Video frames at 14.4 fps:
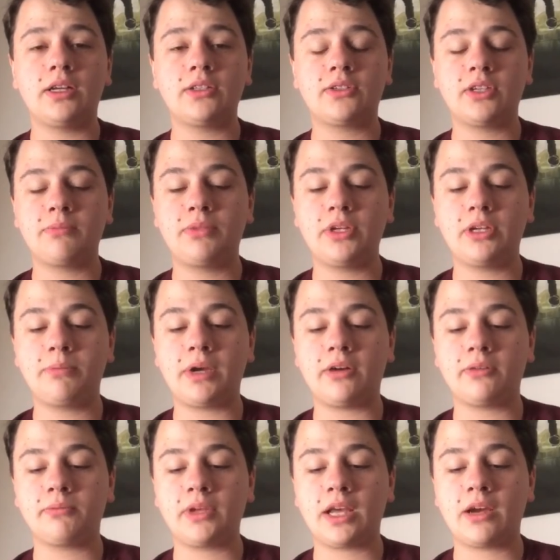tidbit
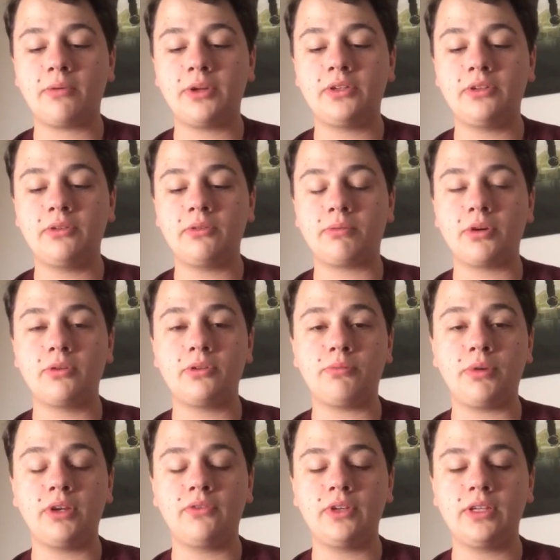about how we do approach
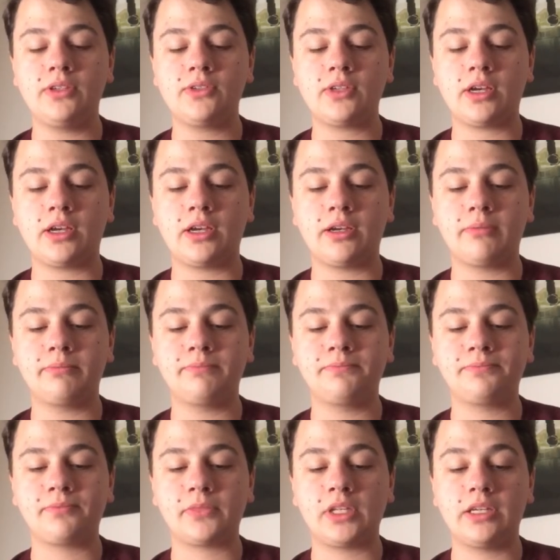briefings.
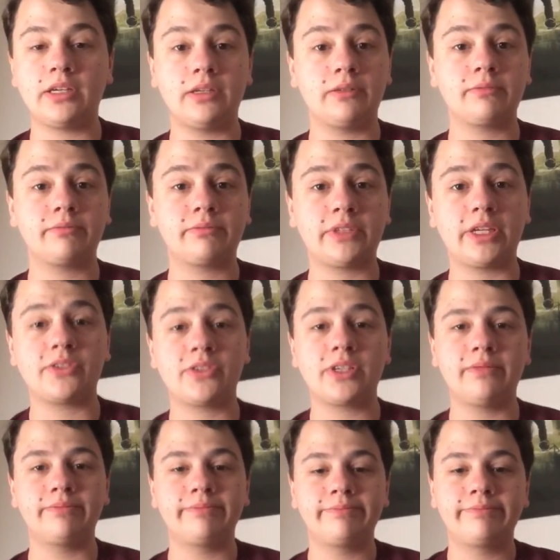Thanks again.